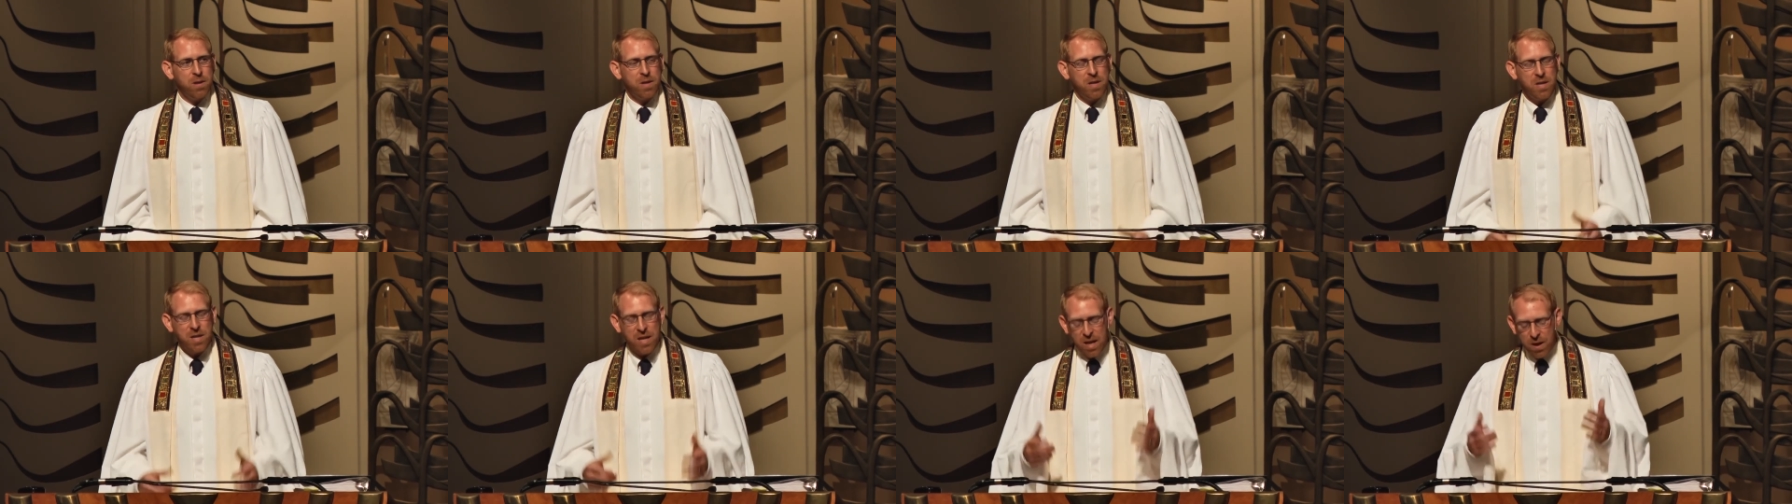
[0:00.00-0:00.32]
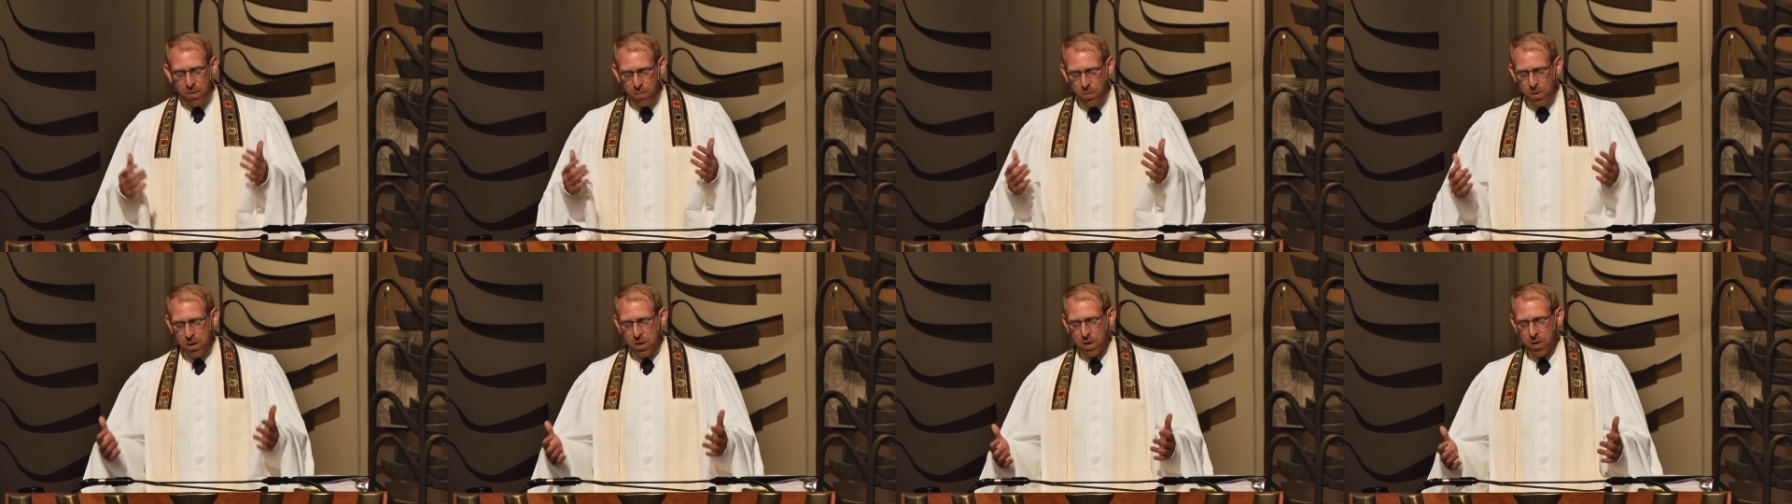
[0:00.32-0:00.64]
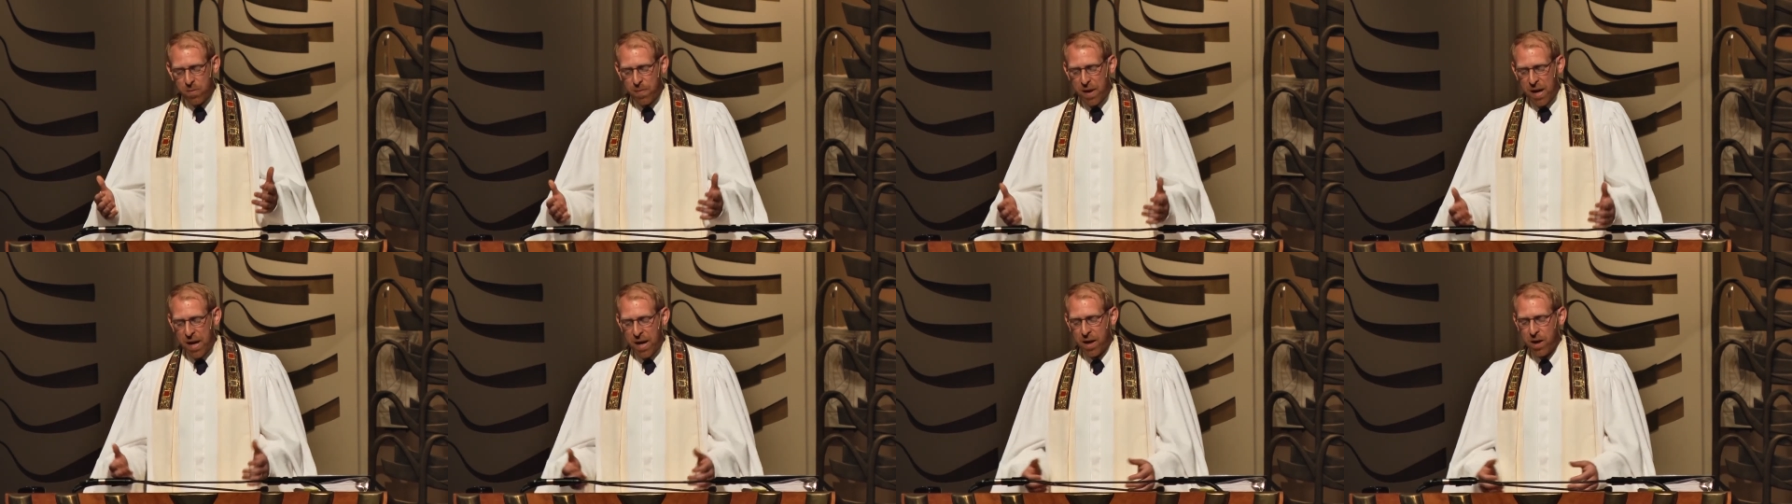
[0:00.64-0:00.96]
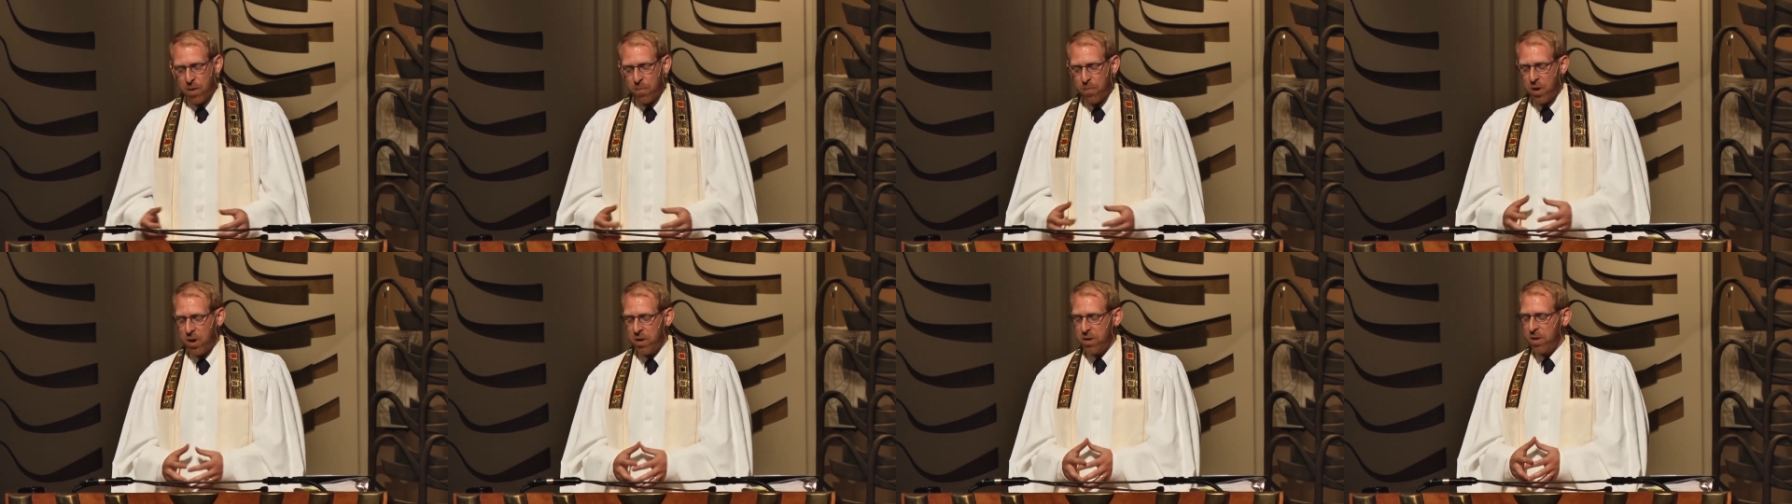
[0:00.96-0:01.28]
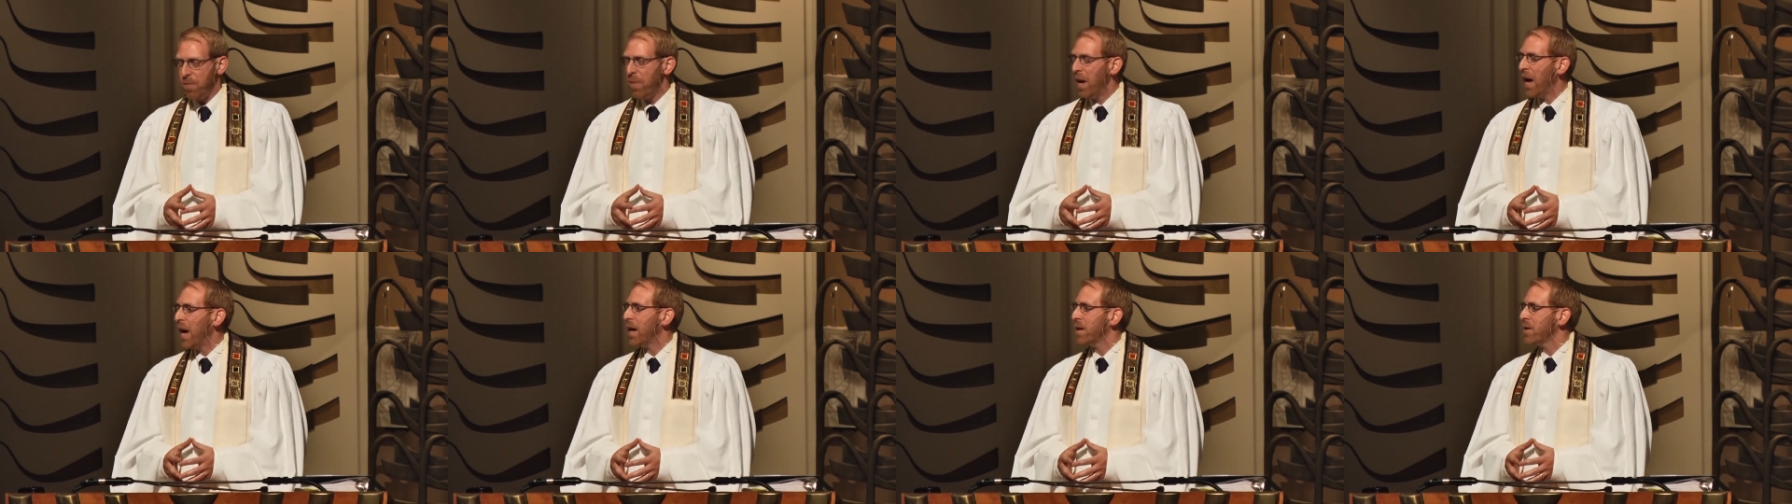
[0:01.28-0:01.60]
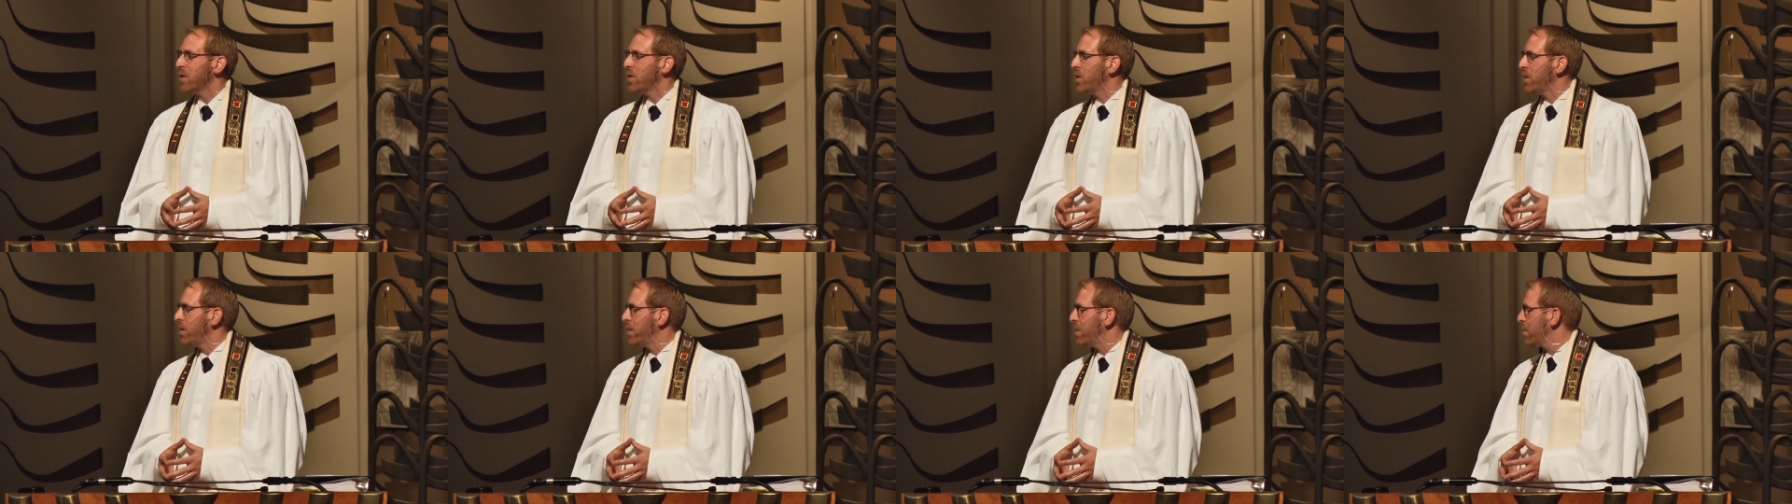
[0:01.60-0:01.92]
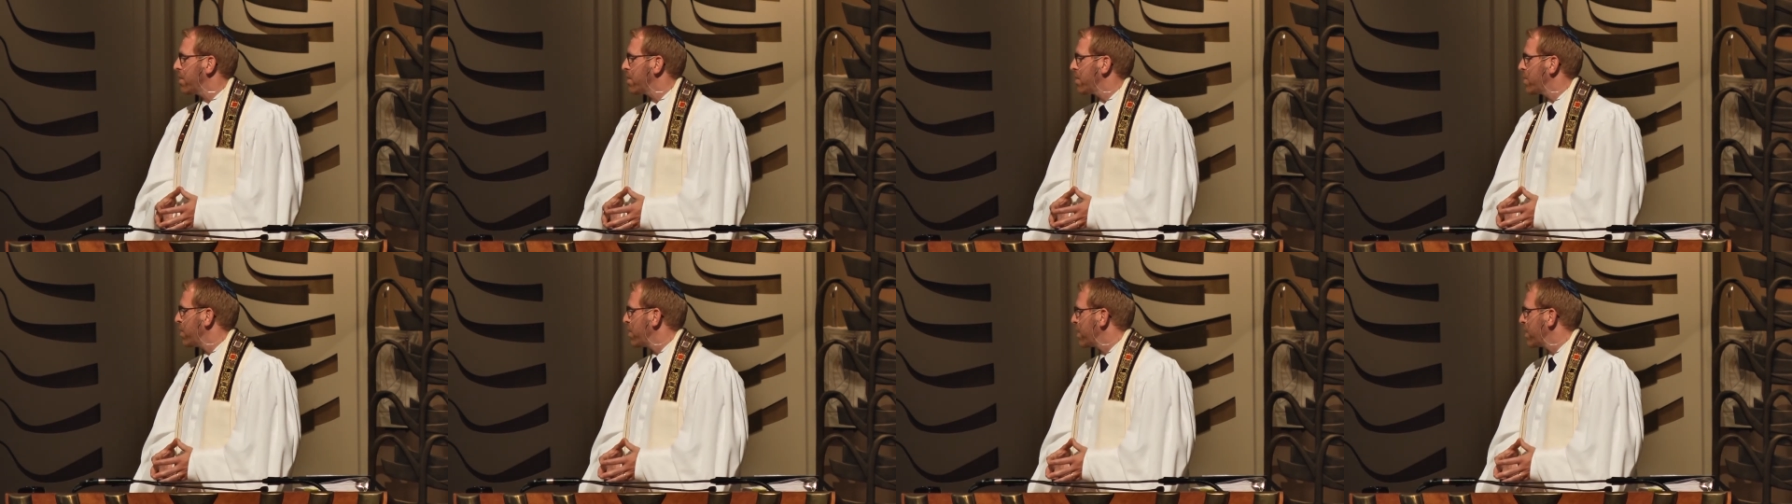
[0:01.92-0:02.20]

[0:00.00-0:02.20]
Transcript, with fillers: Today, we look back upon the past year